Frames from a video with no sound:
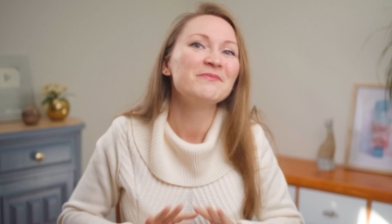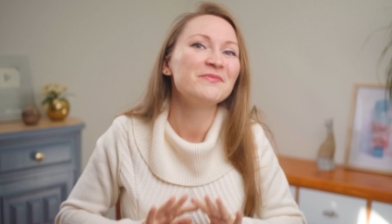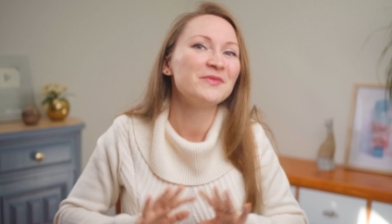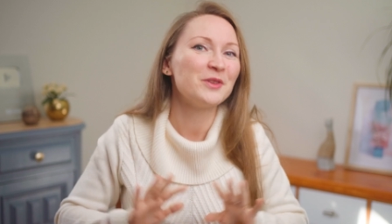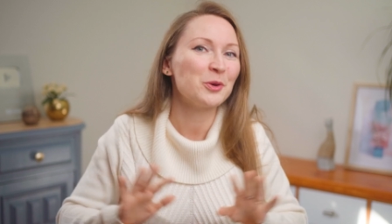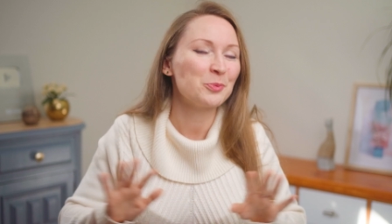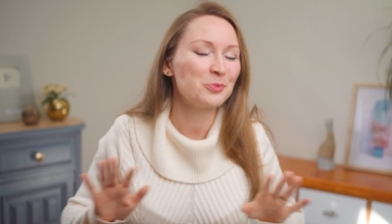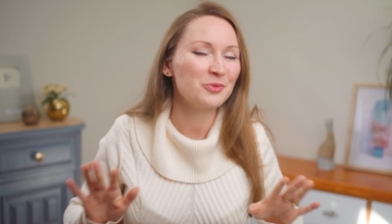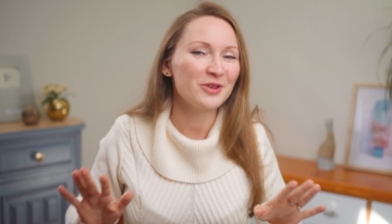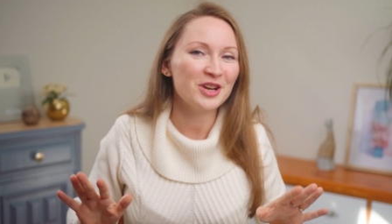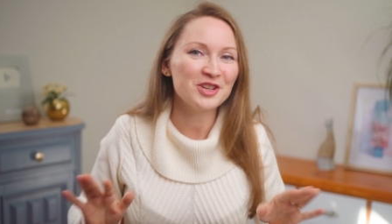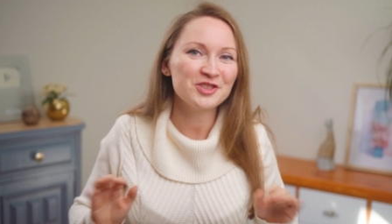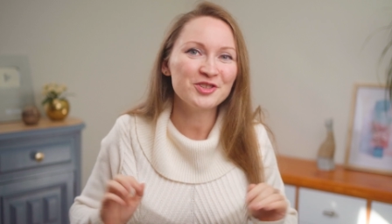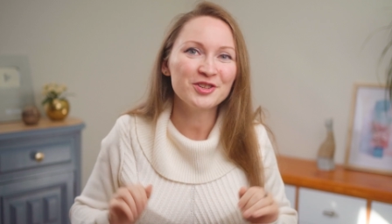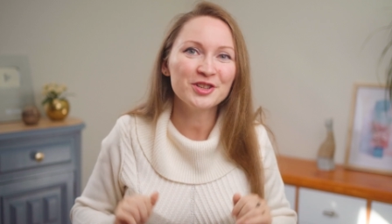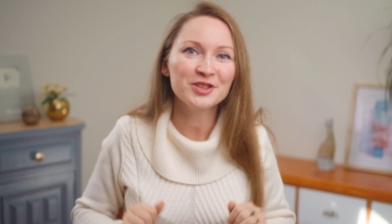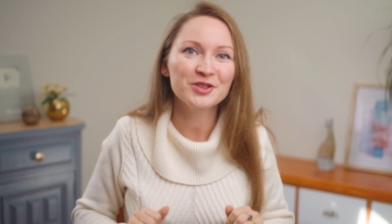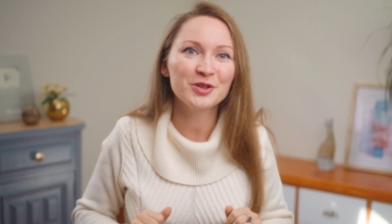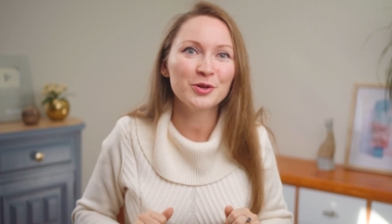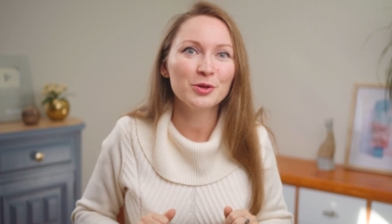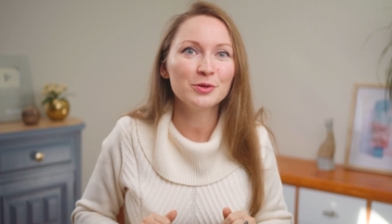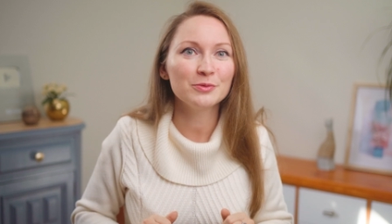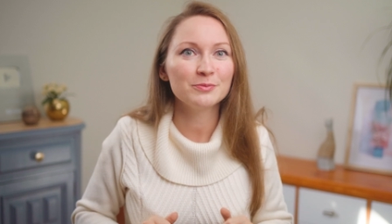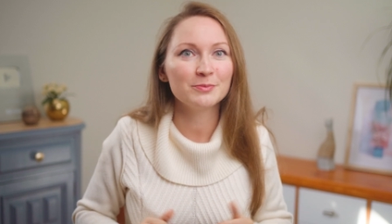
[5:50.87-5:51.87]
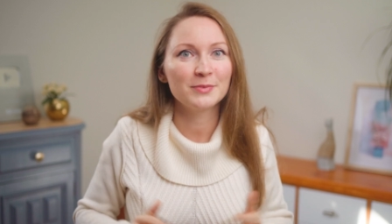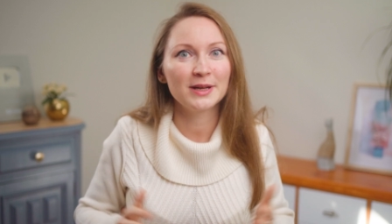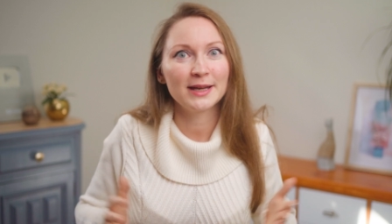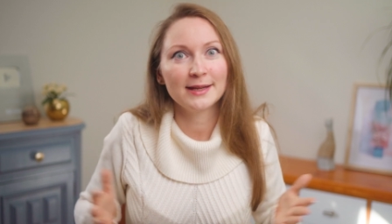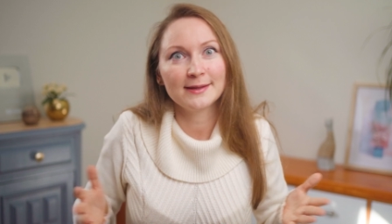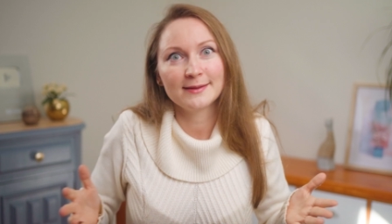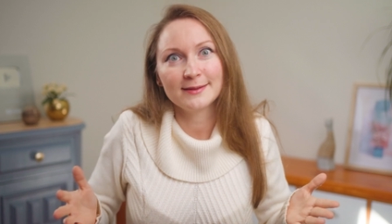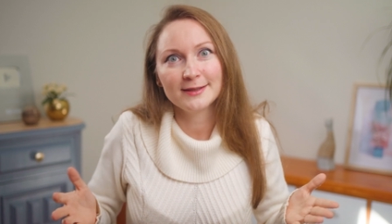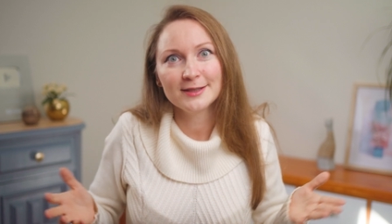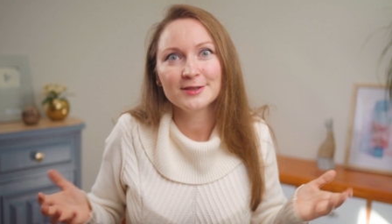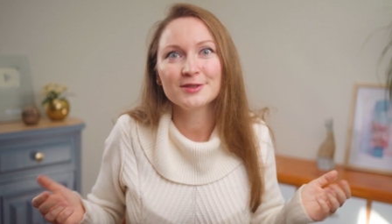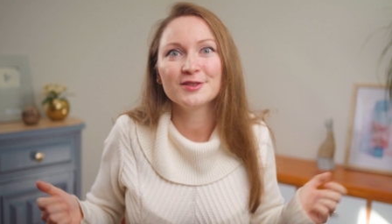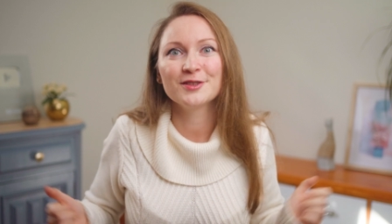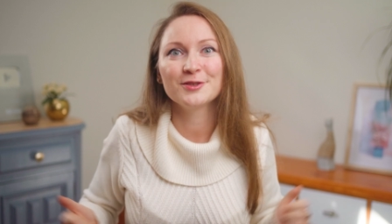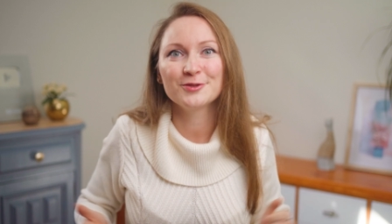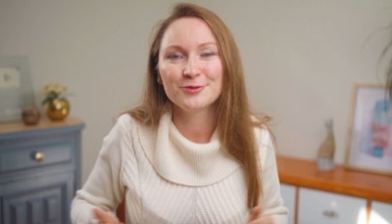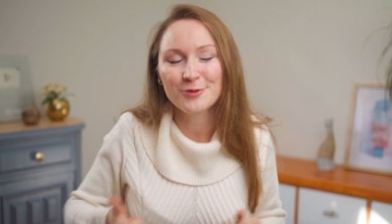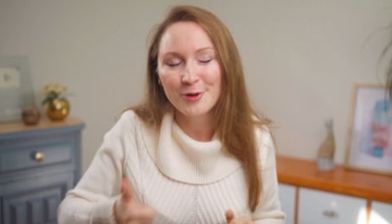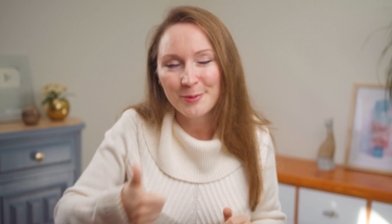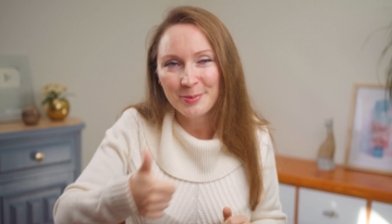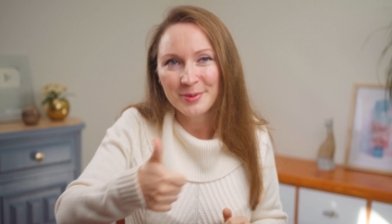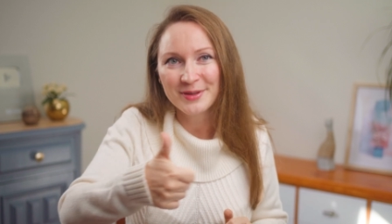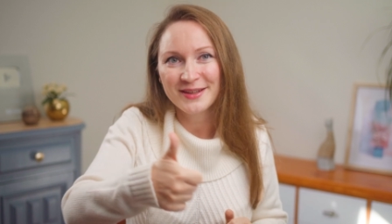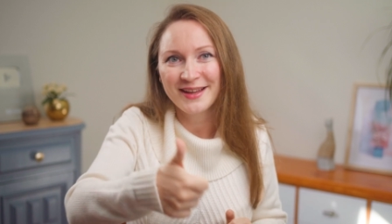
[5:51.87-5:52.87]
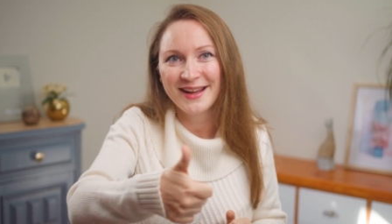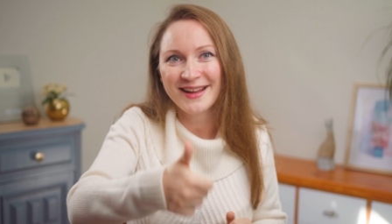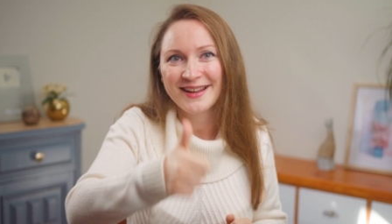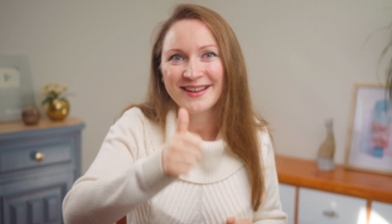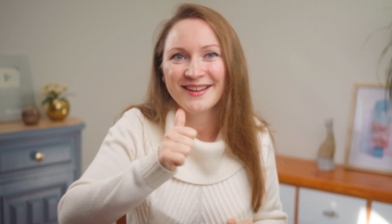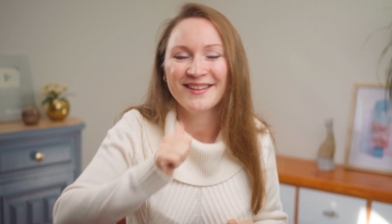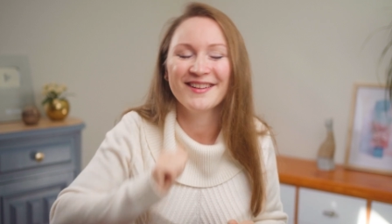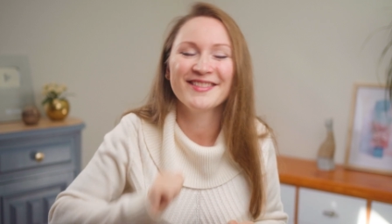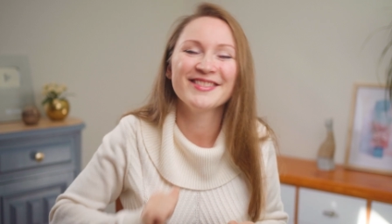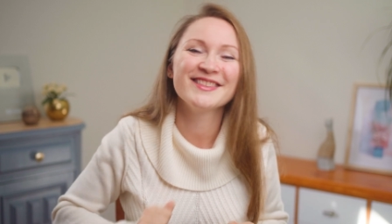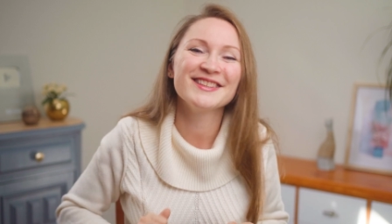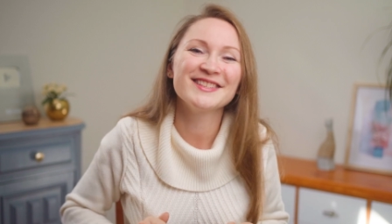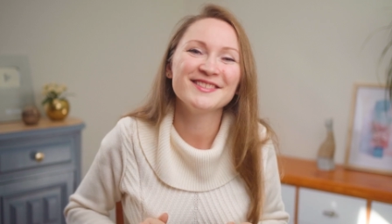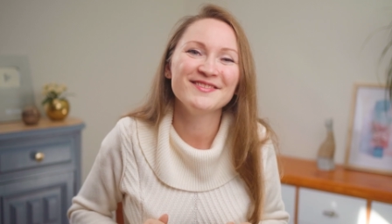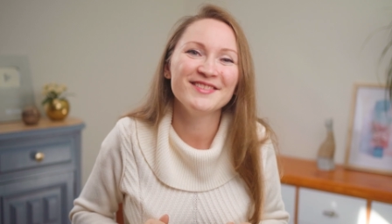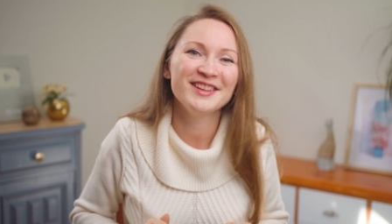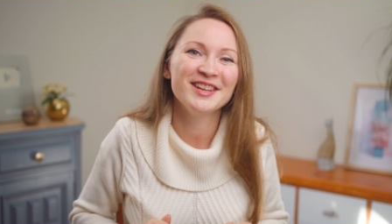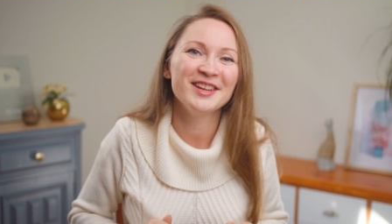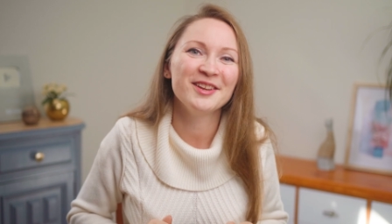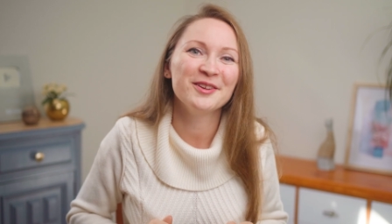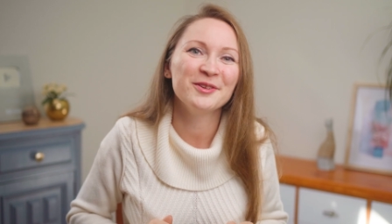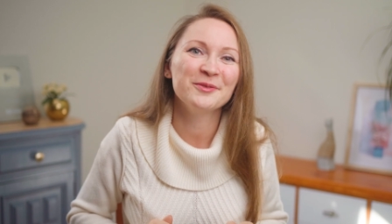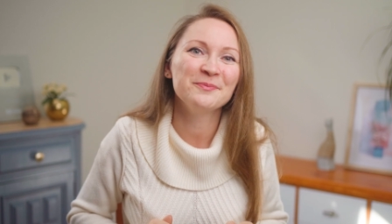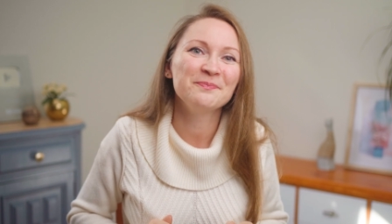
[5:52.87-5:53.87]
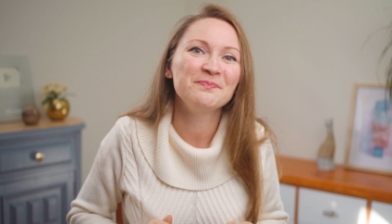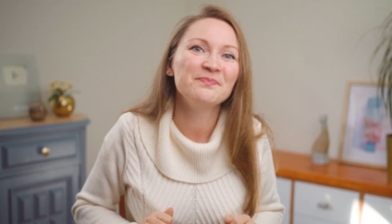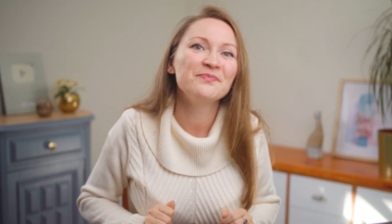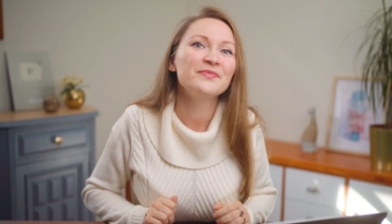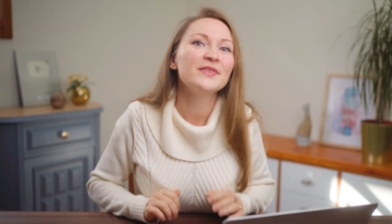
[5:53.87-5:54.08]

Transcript: no pressure at all, but at least drop a like on this video.